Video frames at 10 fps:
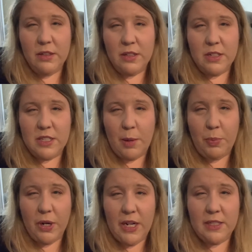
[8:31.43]

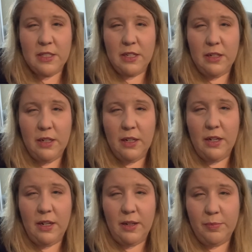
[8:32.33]
separates.
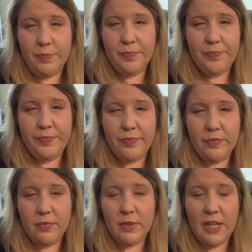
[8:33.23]

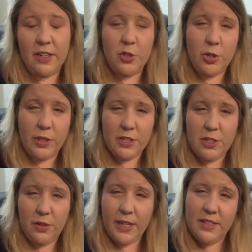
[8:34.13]
I can show that to
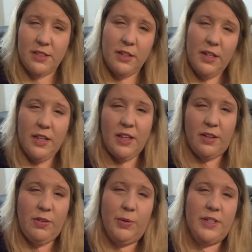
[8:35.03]
you guys
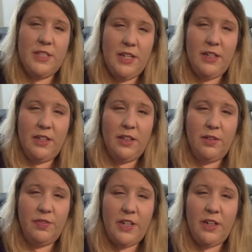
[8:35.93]
if you want to see in another
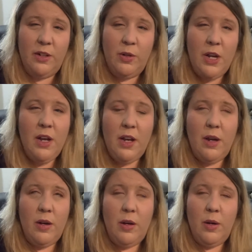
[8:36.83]
video.
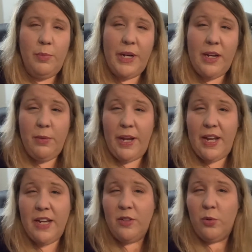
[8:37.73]
But anyway, I
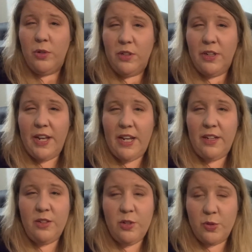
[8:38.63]
had to order a
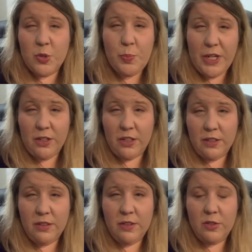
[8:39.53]
new speaker.
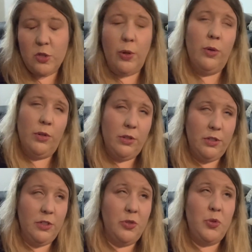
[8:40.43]
So I ordered
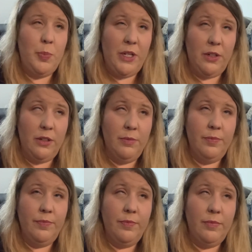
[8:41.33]
a new speaker.
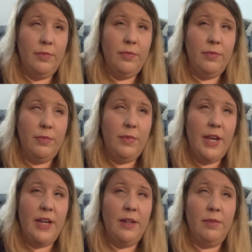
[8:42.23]

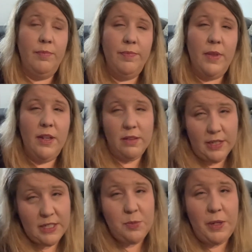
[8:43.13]
Then
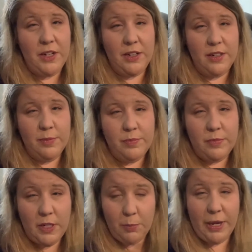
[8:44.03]
that speaker
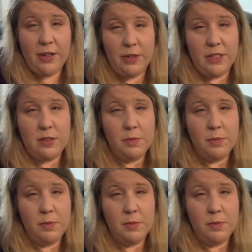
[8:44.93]
needed batteries.